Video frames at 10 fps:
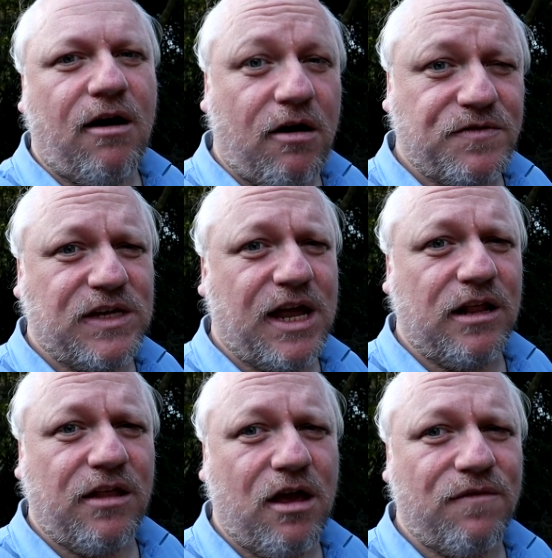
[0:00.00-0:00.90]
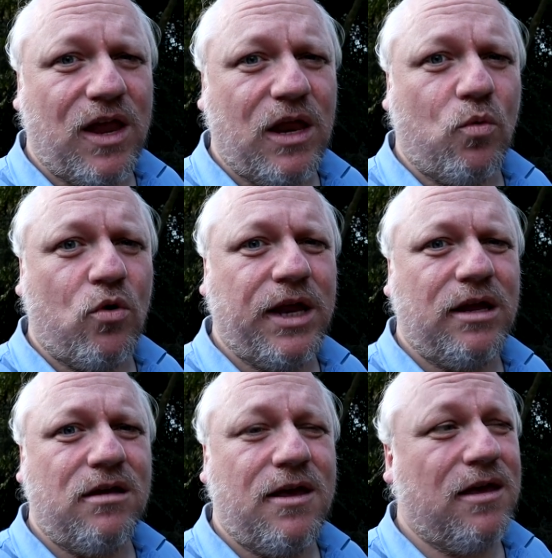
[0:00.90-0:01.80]
after getting the overheat
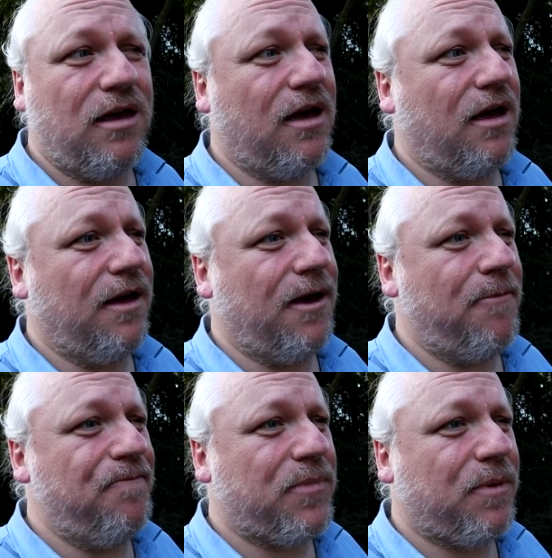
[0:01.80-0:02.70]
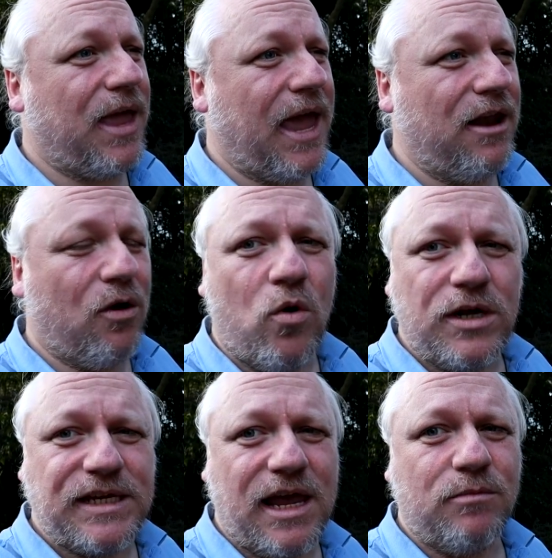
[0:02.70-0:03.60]
warning, and I
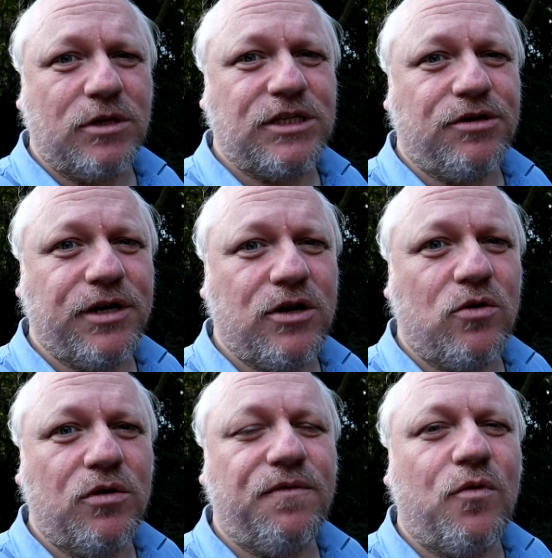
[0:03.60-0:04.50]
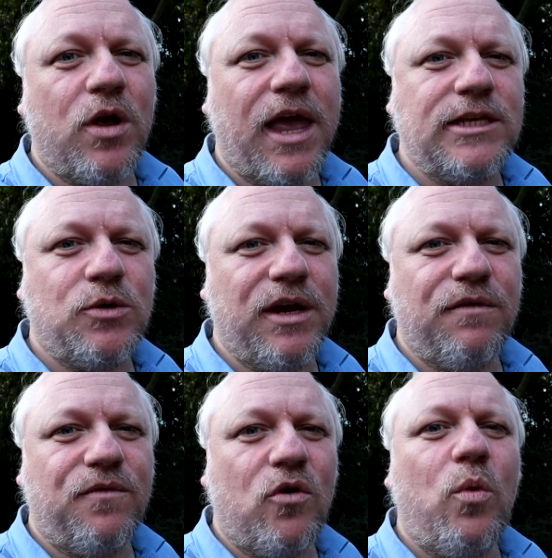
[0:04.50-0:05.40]
was able to record 4K
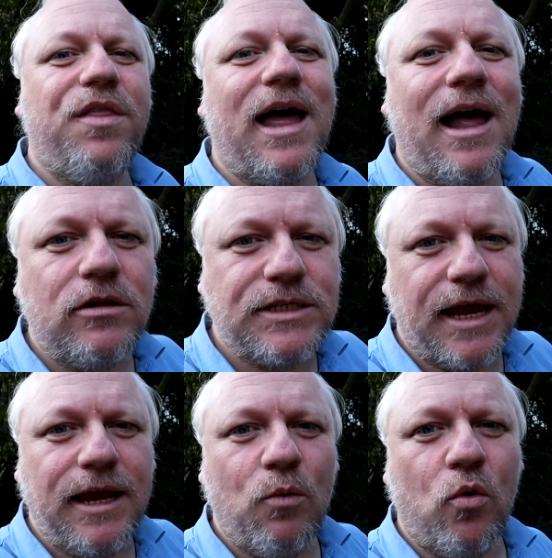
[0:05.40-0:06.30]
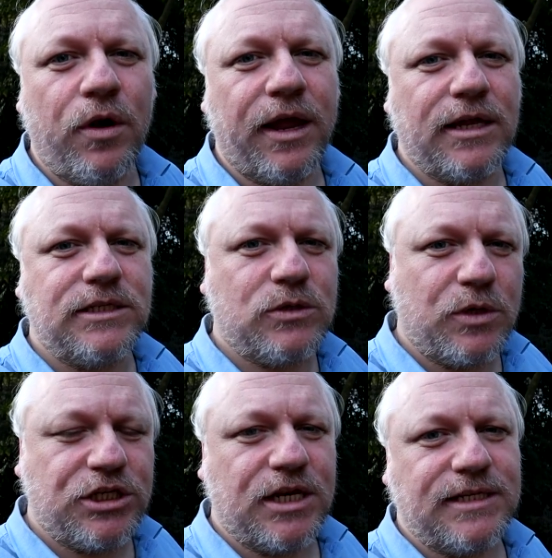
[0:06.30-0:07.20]
24 without any warning. It
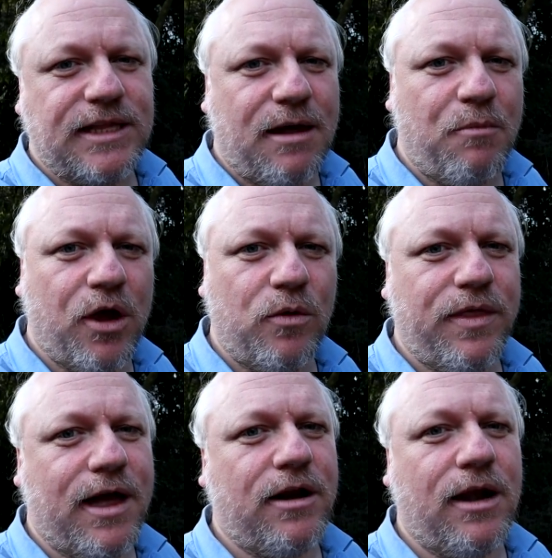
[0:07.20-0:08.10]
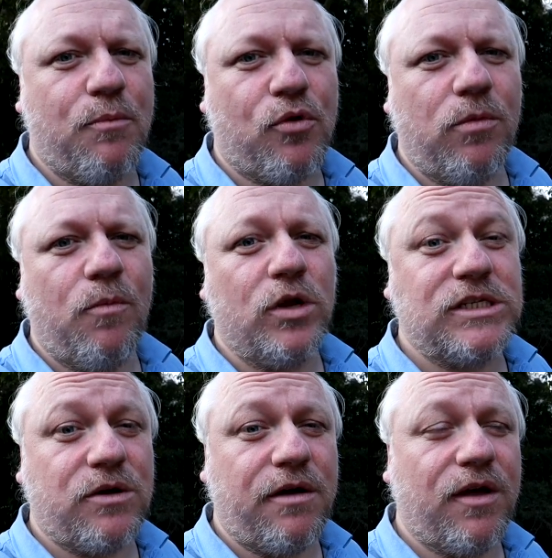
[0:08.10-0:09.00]
switched into that mode without any problem
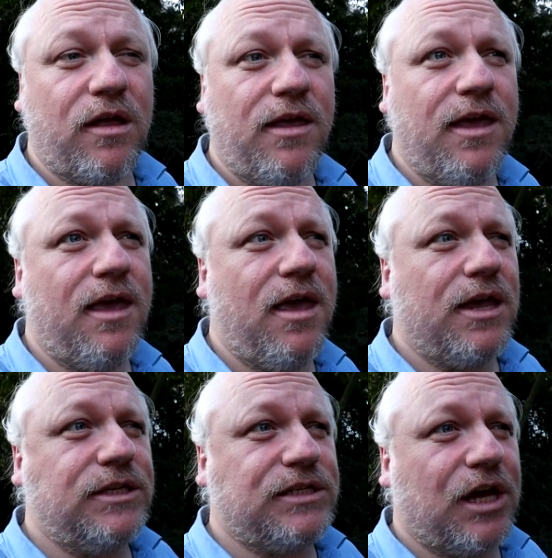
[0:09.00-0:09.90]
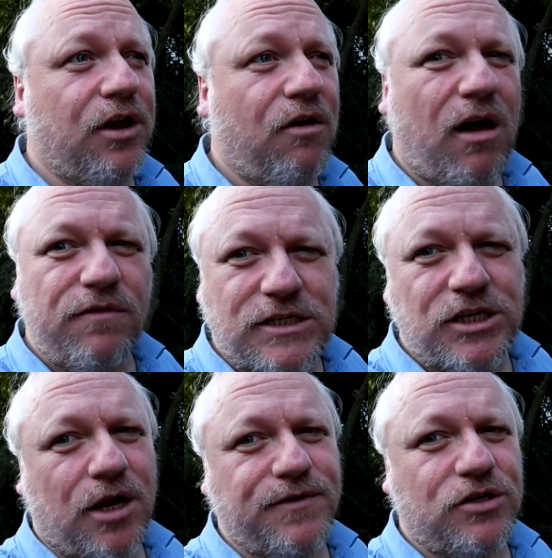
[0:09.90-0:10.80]
whatsoever. So
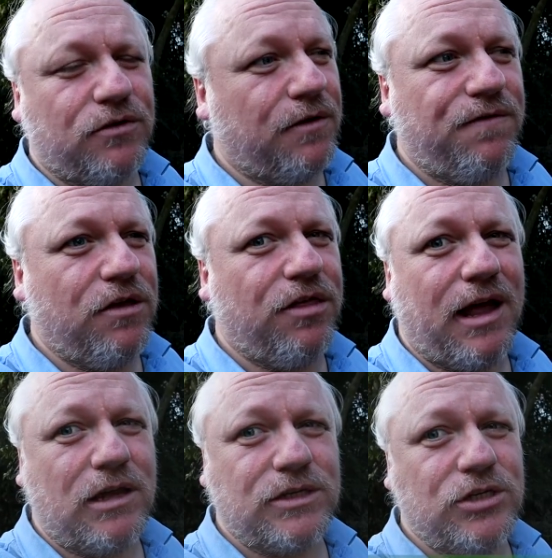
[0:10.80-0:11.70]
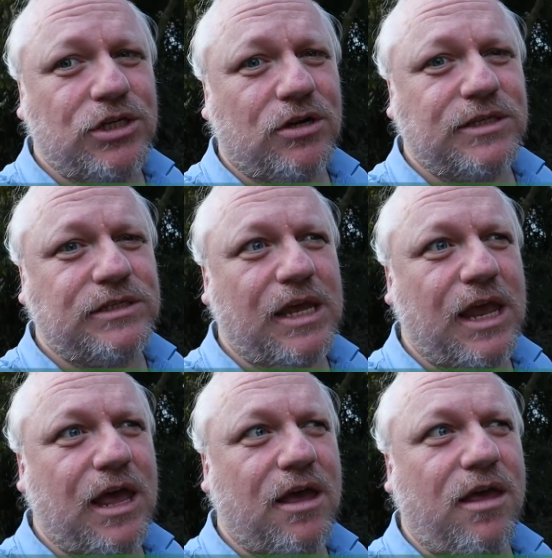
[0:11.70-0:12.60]
I've shot a few thousand shots
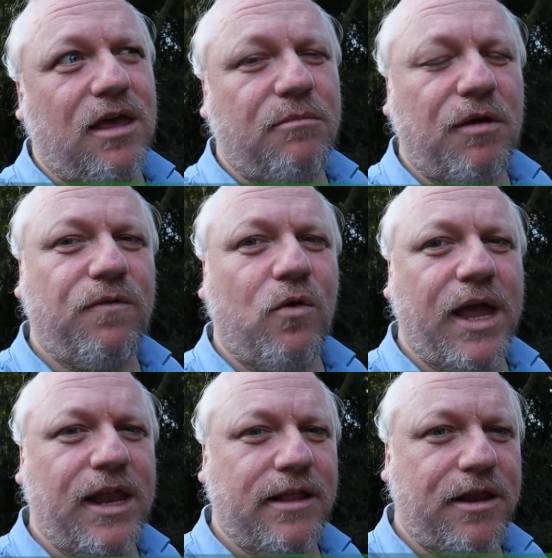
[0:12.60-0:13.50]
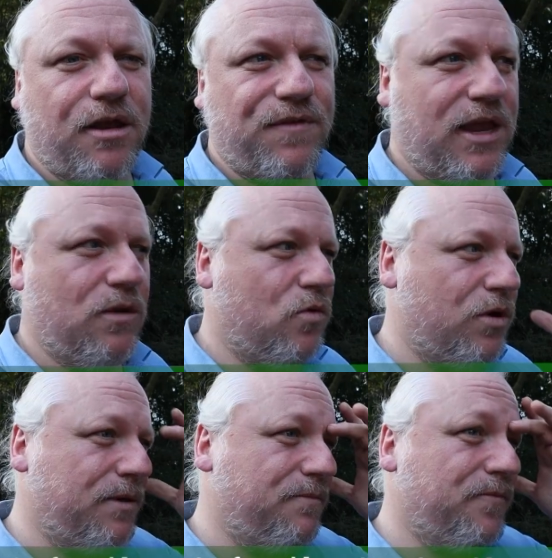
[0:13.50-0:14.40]
here before getting that overheat
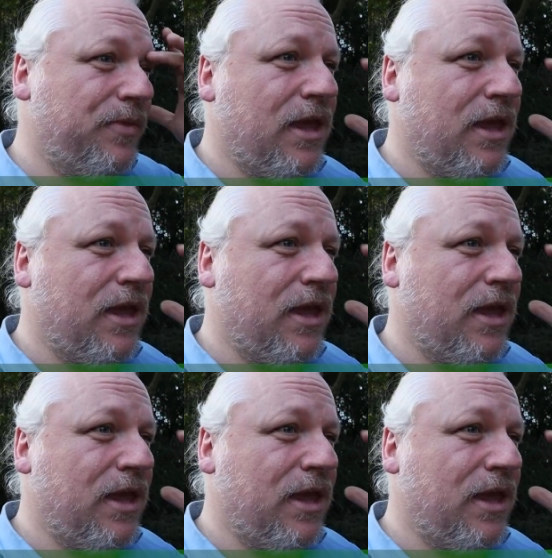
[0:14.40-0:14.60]
warning,